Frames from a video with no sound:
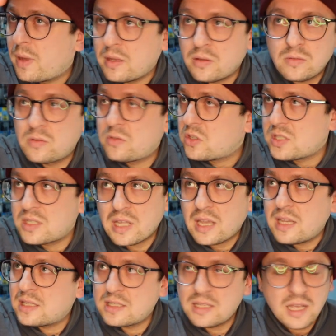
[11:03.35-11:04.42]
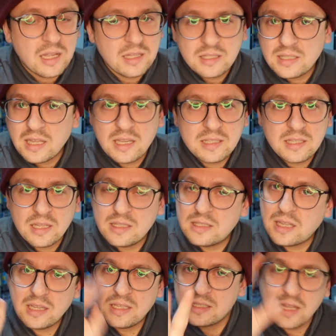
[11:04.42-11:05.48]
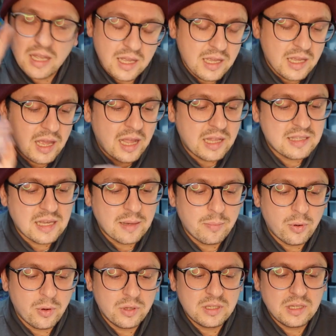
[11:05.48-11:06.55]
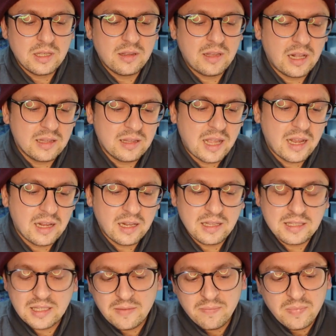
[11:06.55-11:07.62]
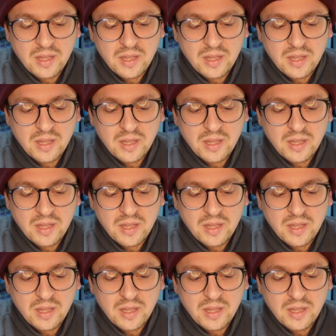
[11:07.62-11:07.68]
and just stays there and stays there and stays there. At some point they'll nail it.